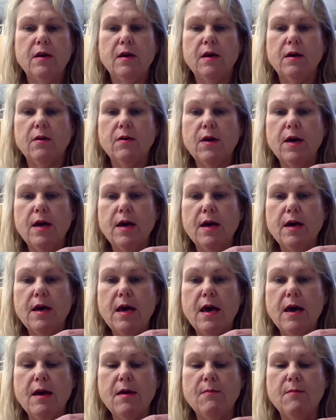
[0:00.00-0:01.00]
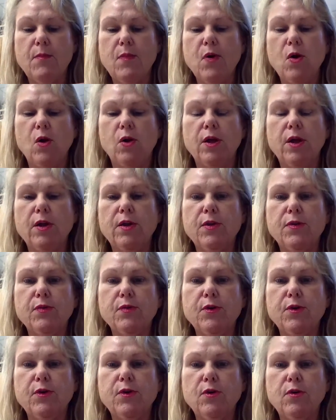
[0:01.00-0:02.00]
okay, and pulling
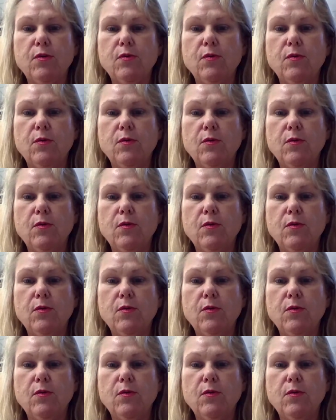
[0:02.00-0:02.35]
through